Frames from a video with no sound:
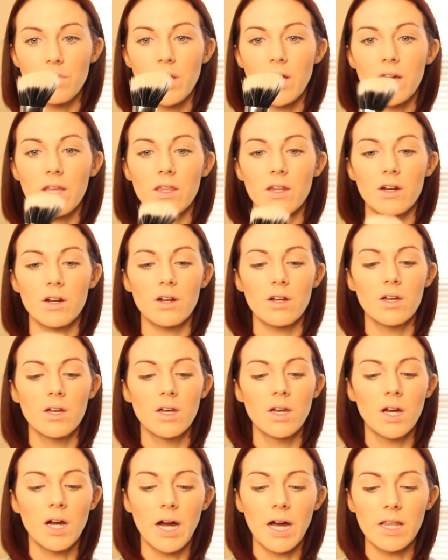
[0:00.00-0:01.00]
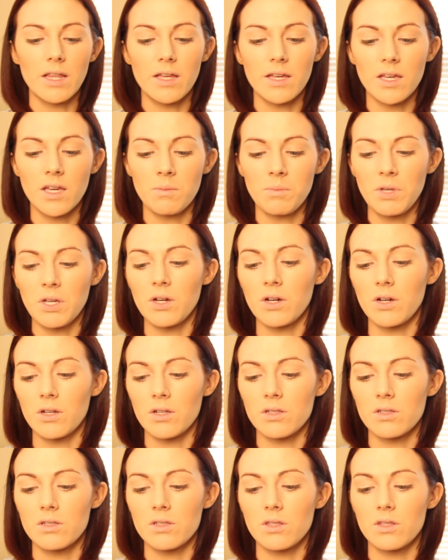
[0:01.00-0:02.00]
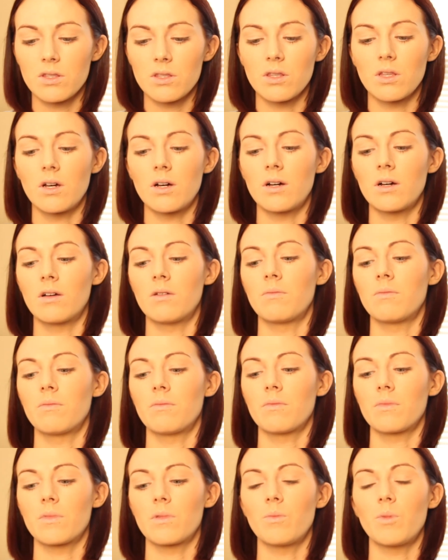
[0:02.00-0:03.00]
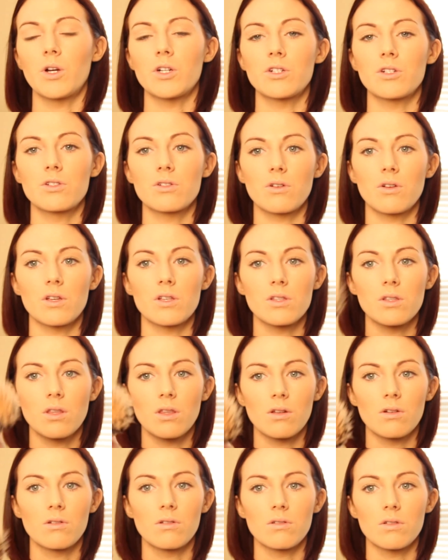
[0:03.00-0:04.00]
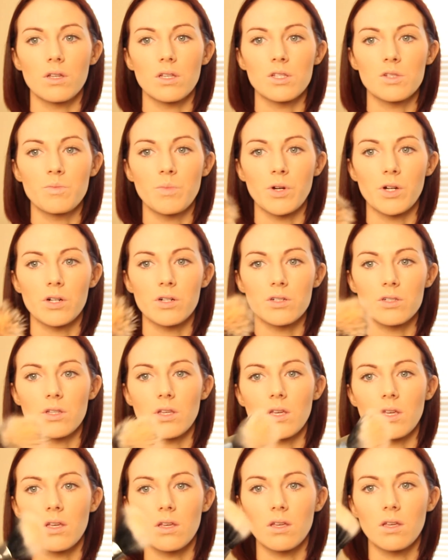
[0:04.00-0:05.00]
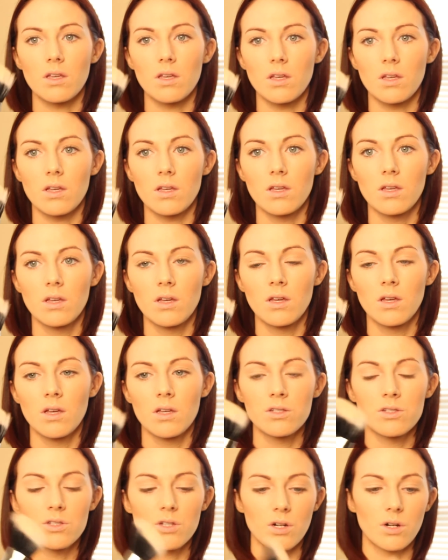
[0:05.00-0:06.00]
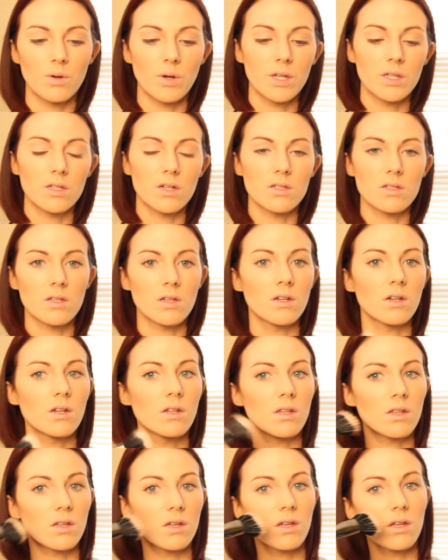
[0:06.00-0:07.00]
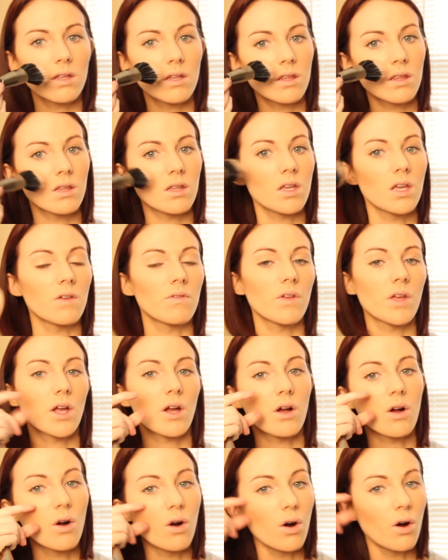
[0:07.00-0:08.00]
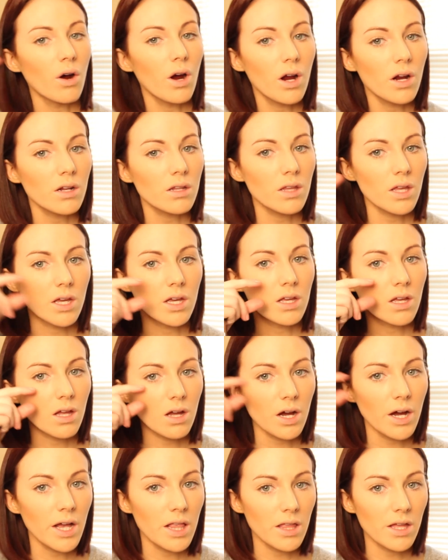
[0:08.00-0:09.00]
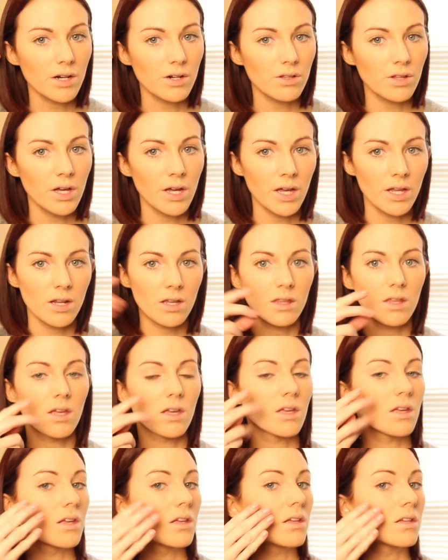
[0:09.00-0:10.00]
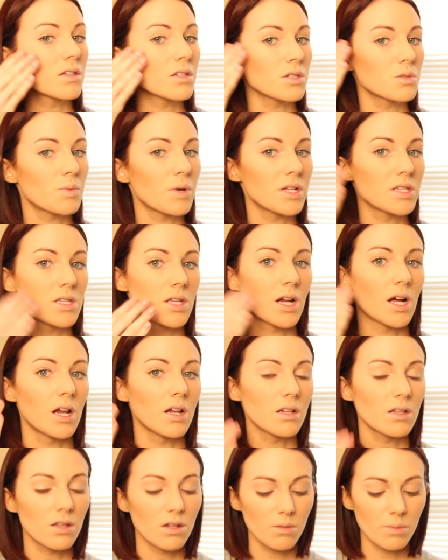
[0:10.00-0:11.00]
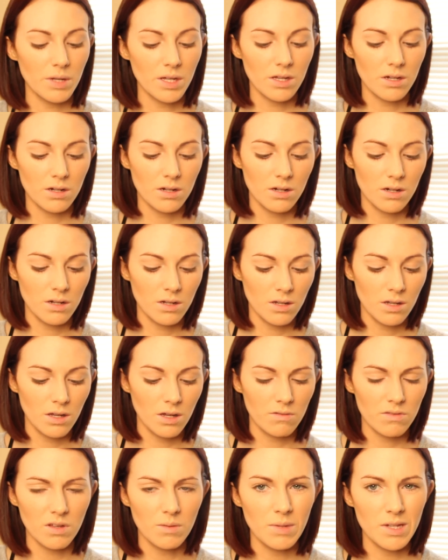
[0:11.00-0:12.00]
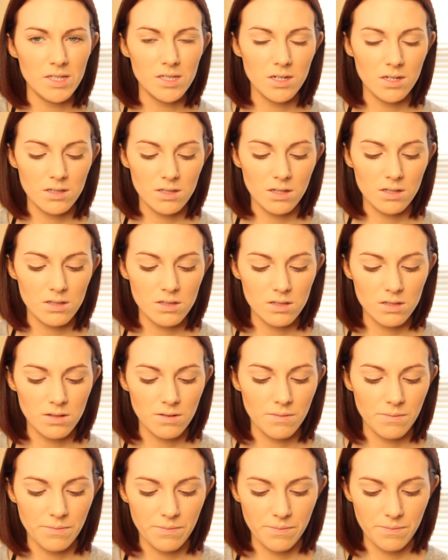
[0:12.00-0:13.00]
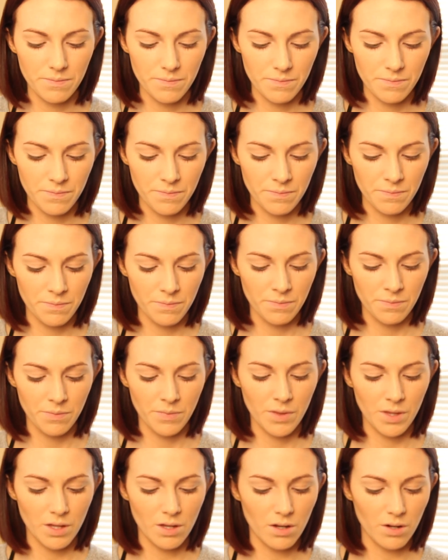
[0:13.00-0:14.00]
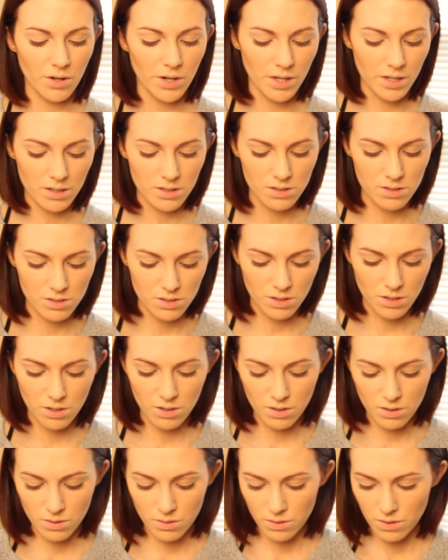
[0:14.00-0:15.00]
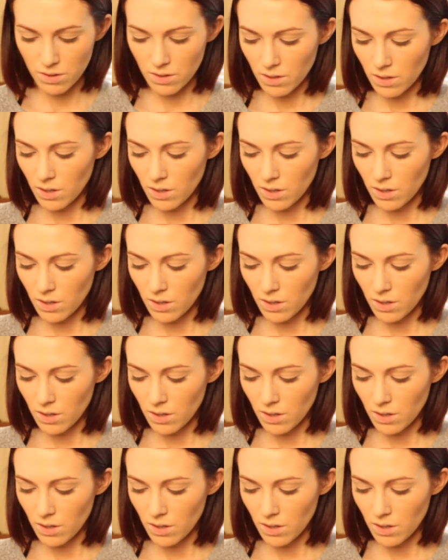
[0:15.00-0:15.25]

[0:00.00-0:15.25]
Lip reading: for highlighter. I like it because the brushes are like a little like sparse, like, so it doesn't give like a hard like highlighter line. It like spreads it out a little bit, if that makes any sense. Okay, so